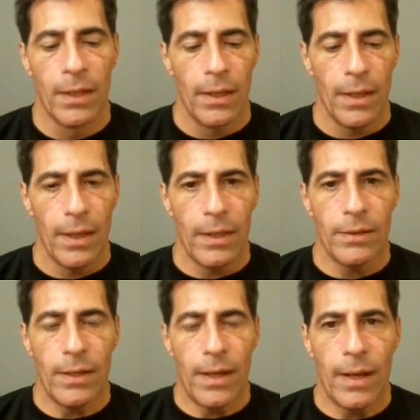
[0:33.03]

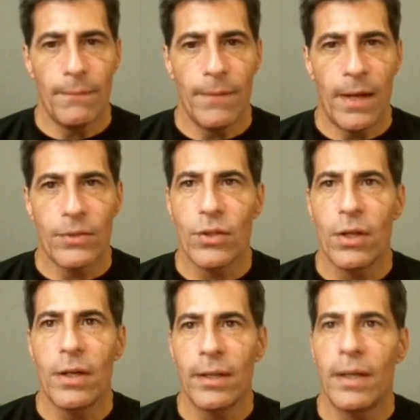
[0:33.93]
and I, I
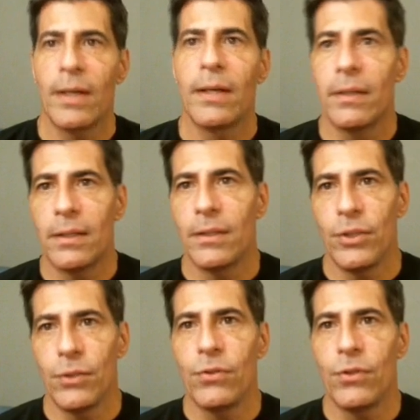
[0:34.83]
saw a guy on
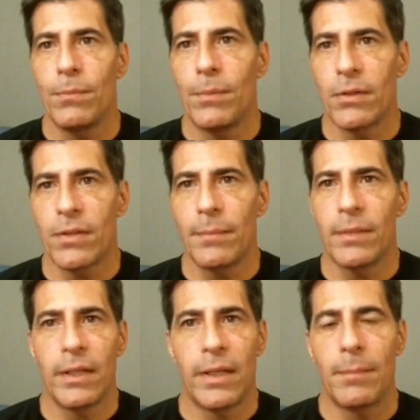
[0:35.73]
YouTube, Part Time
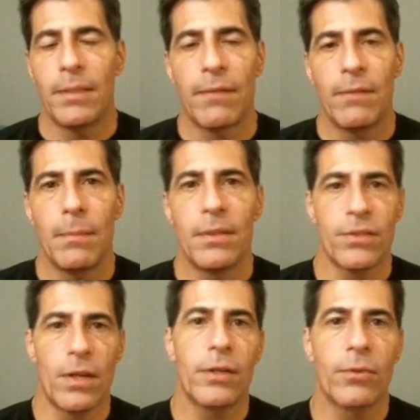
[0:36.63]
Larry. I'm gonna give him a
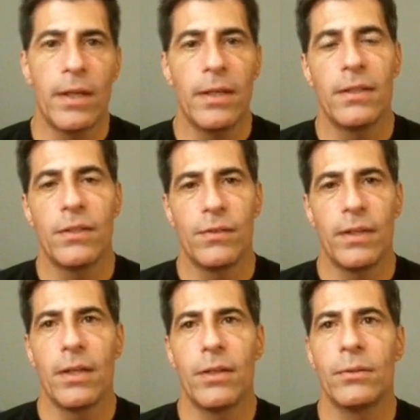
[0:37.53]
ton of credit in this
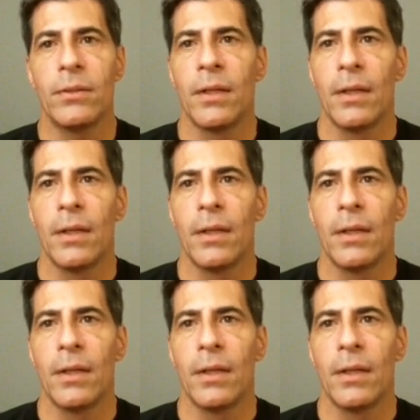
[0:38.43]
video.